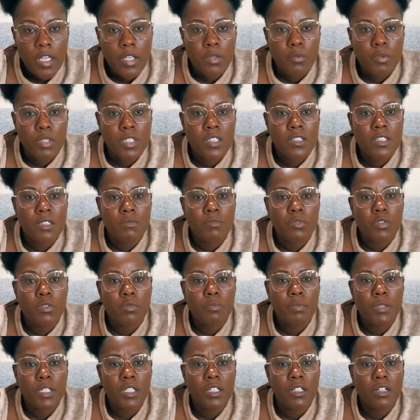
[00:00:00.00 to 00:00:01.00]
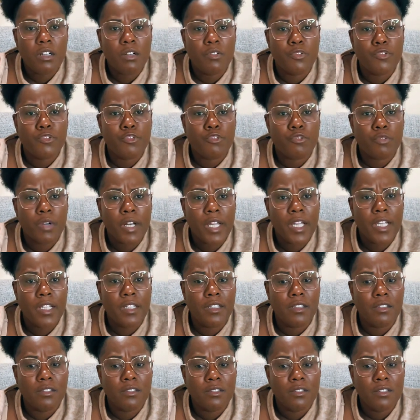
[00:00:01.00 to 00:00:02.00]
And we seem to be
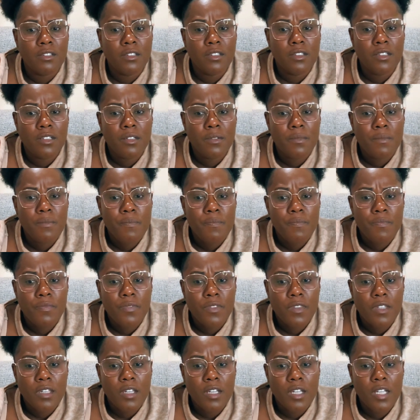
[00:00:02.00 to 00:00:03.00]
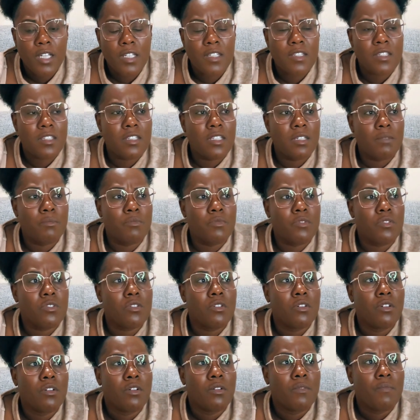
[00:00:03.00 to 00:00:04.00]
afraid, it
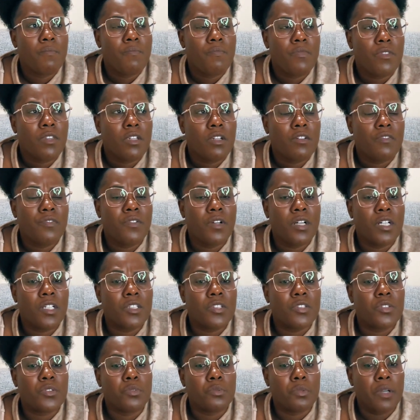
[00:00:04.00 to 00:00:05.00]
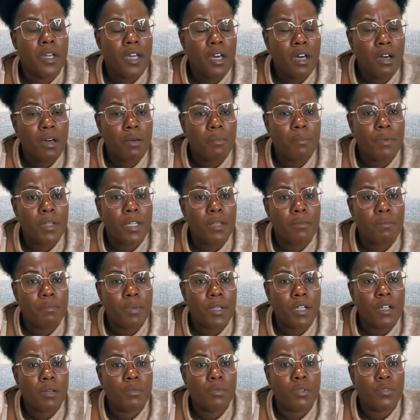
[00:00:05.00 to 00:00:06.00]
seems, for us to help
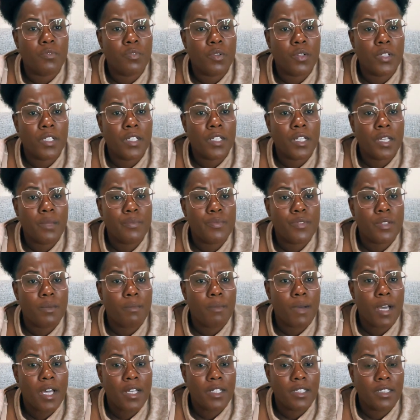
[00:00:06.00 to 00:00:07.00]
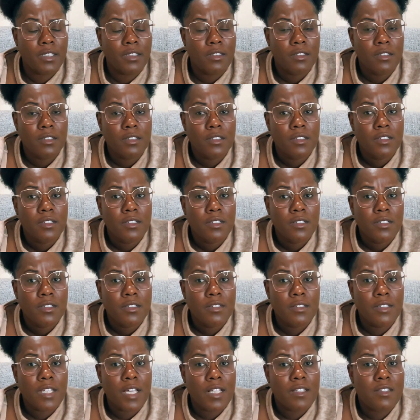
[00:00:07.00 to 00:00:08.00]
and pick up the phone and help somebody
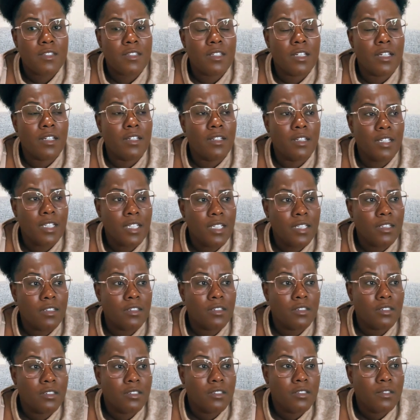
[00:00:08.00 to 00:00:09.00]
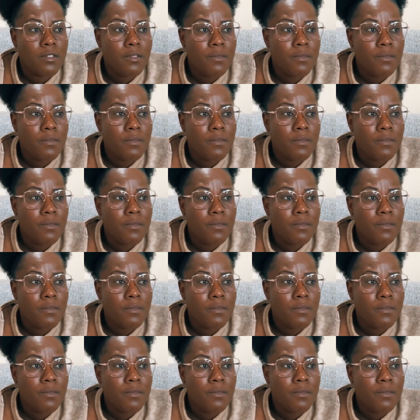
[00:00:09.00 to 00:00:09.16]
that's in need.